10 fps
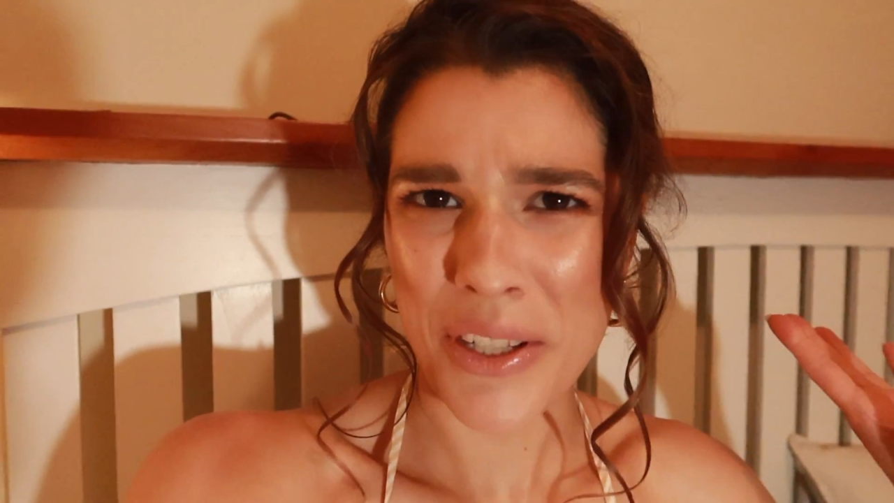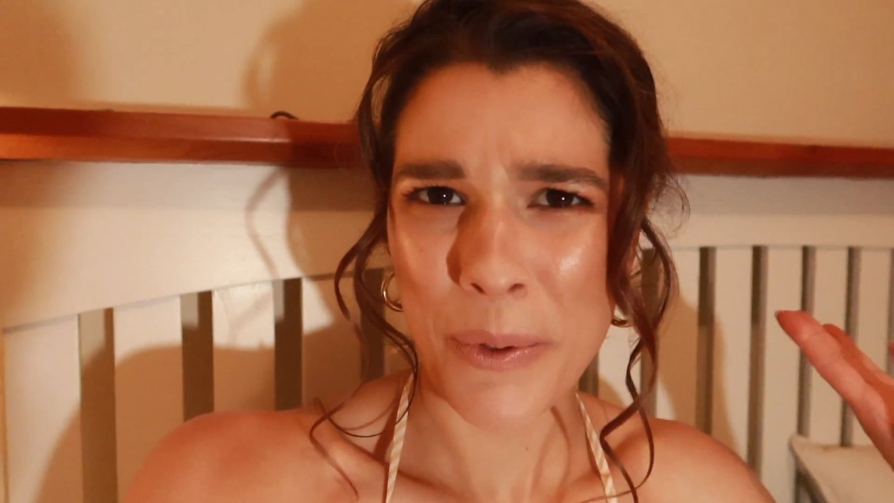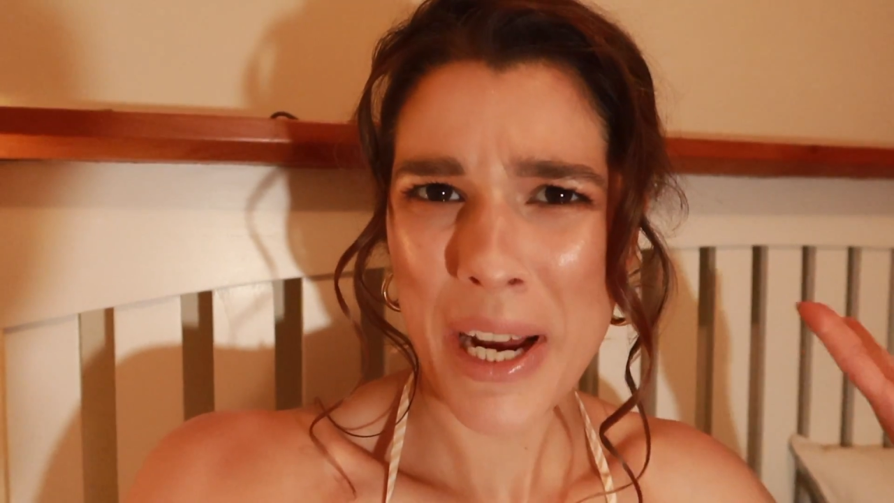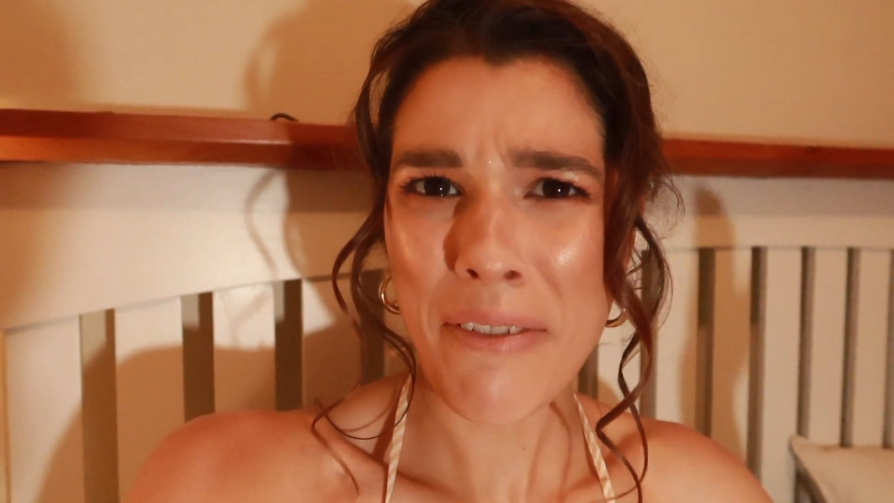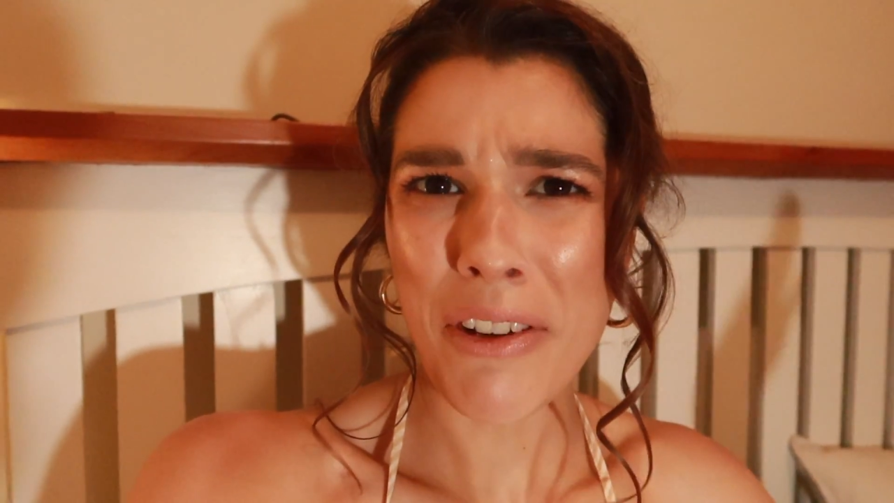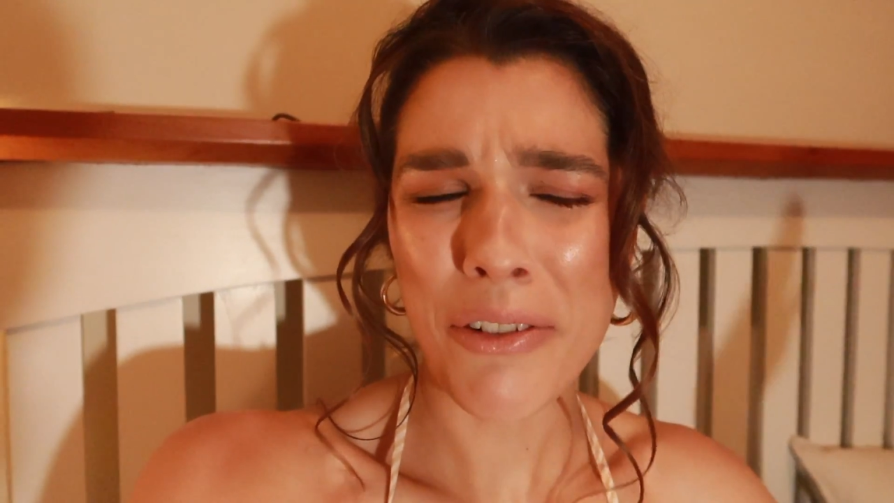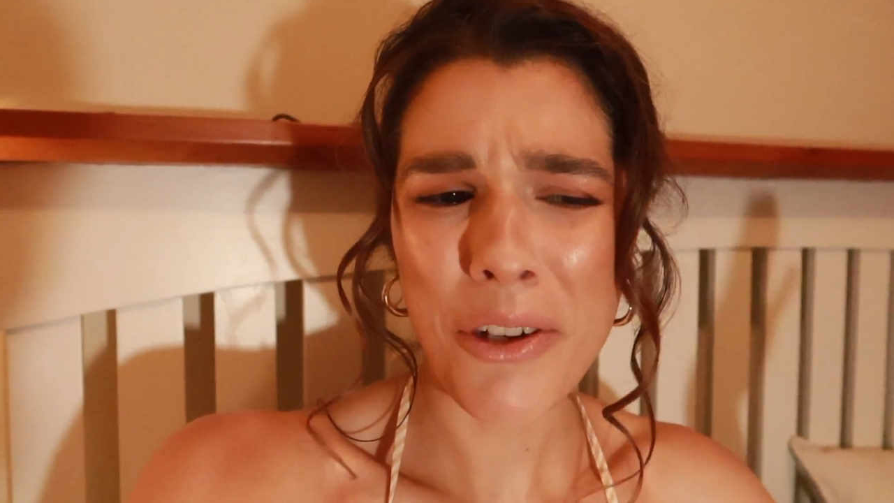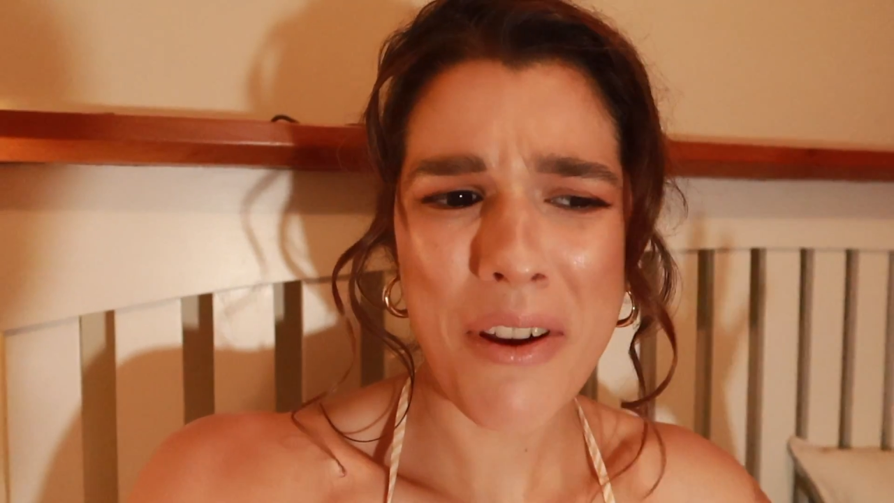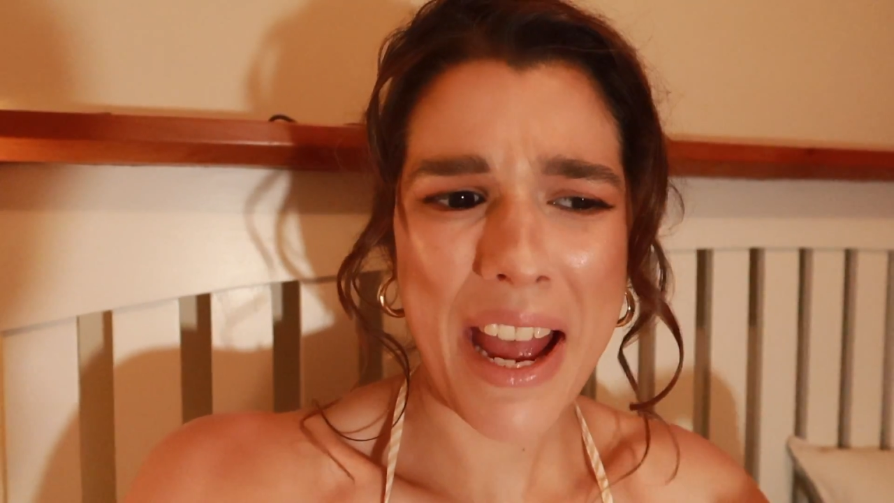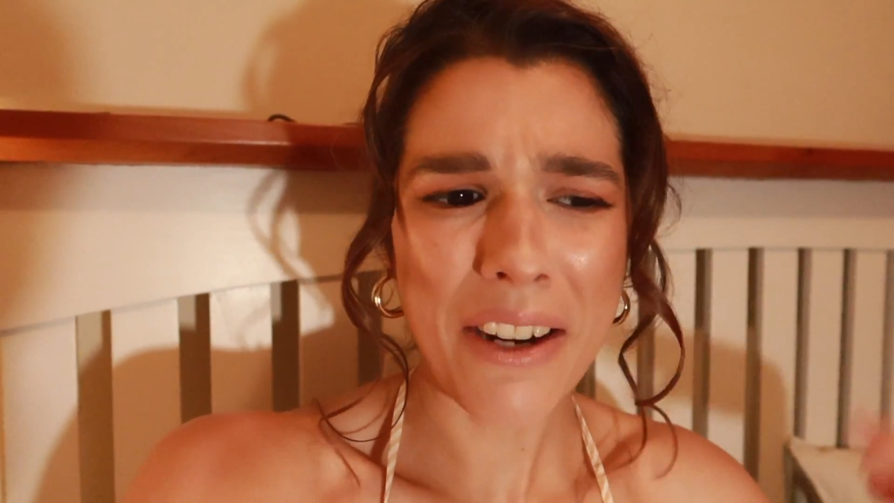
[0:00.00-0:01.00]
So we have a
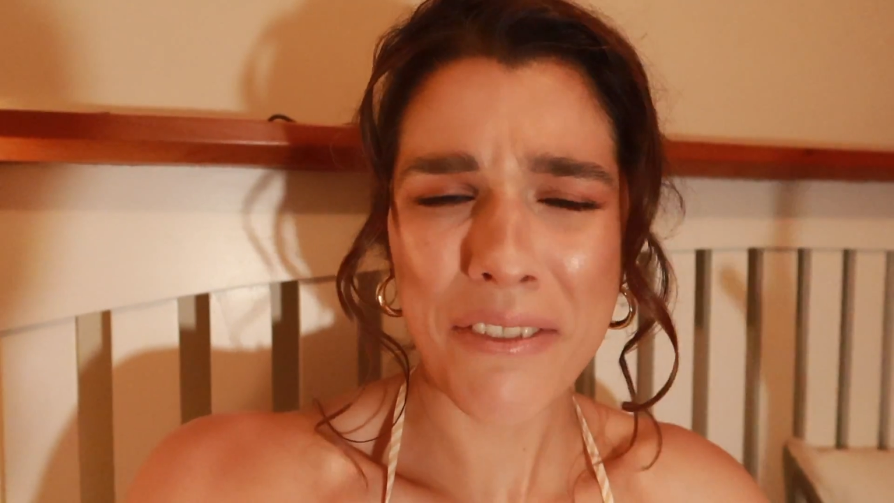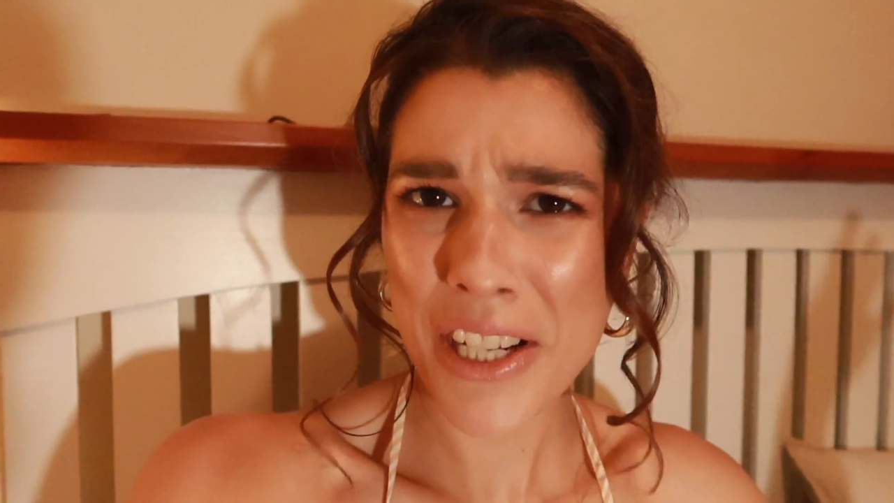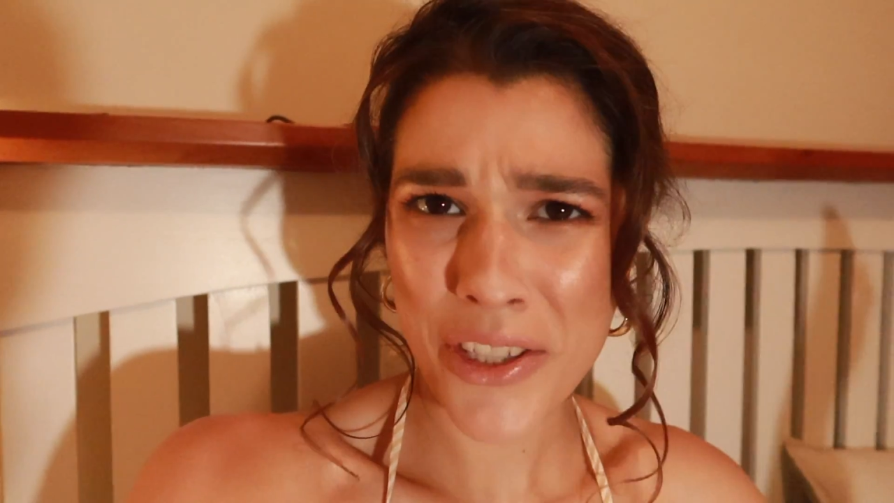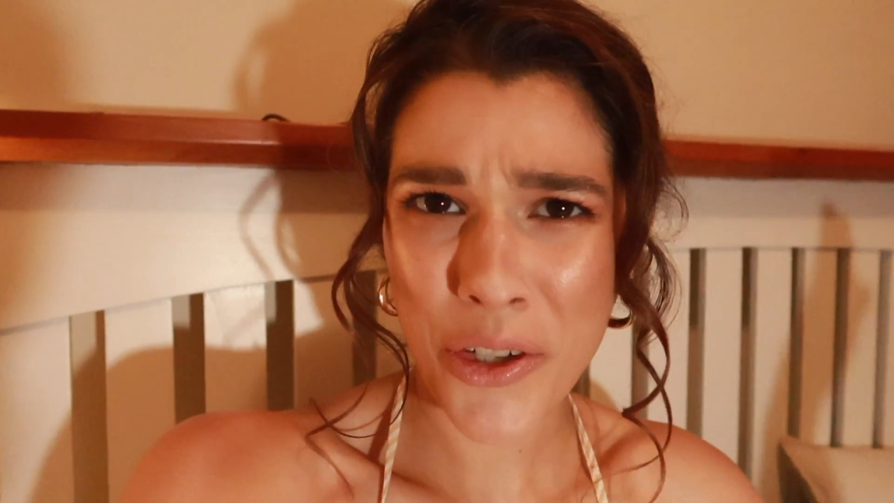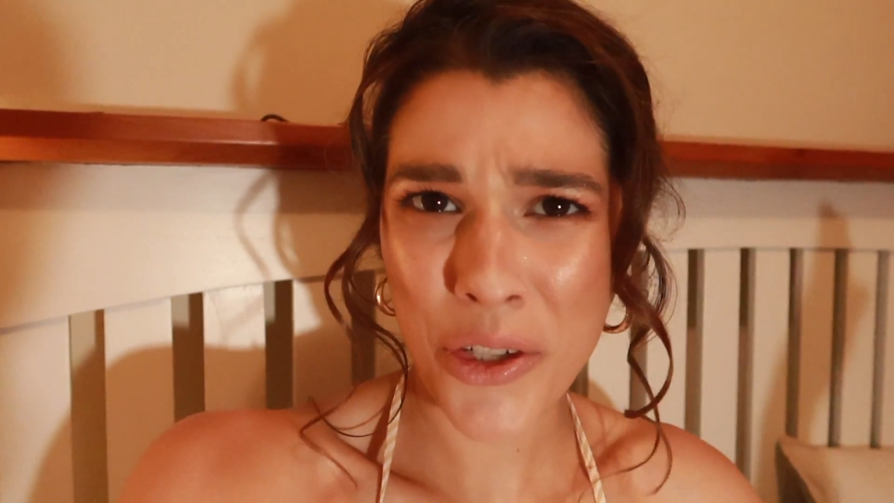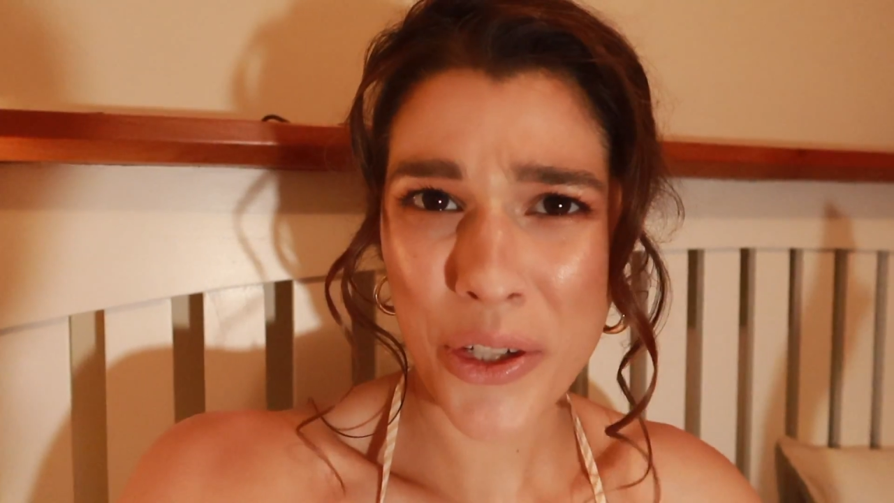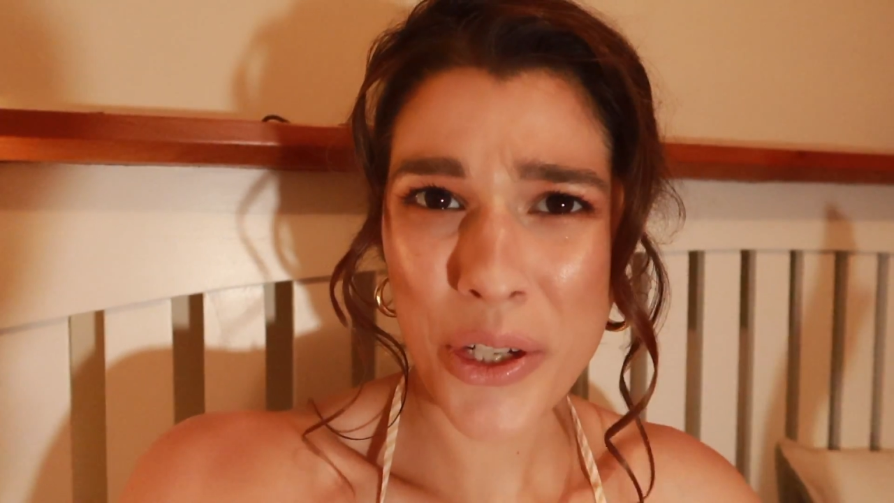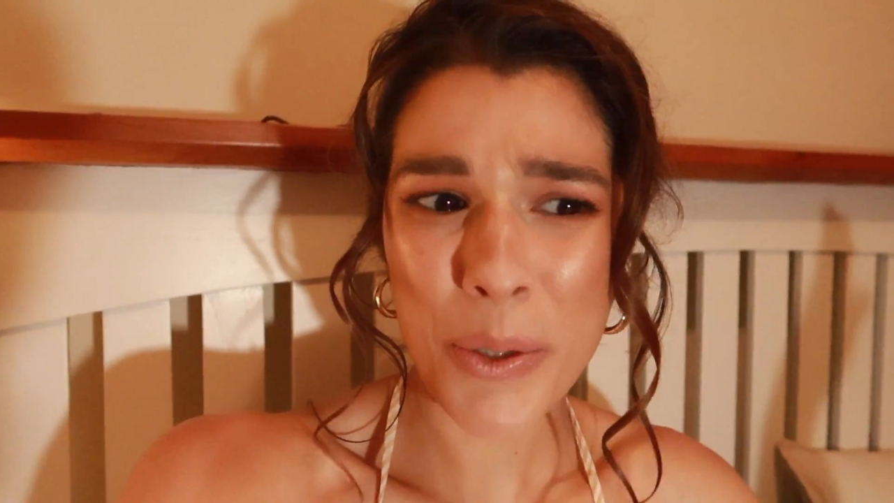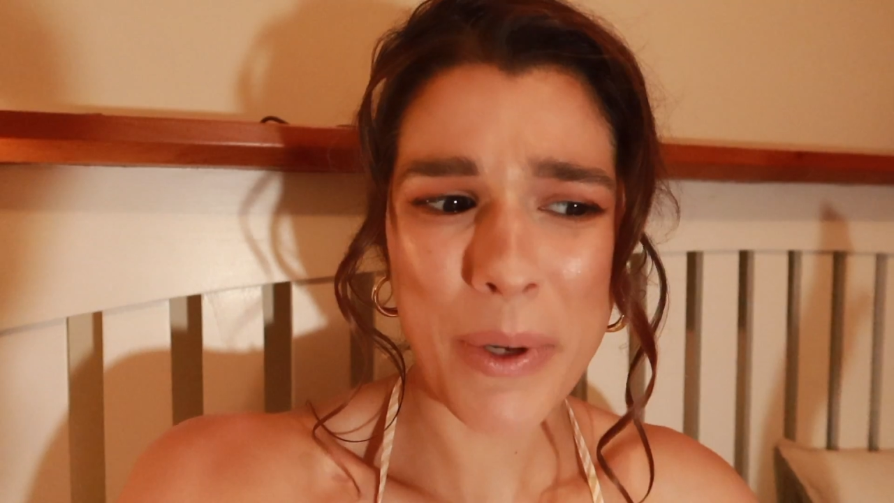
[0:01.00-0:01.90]
few outfits to choose,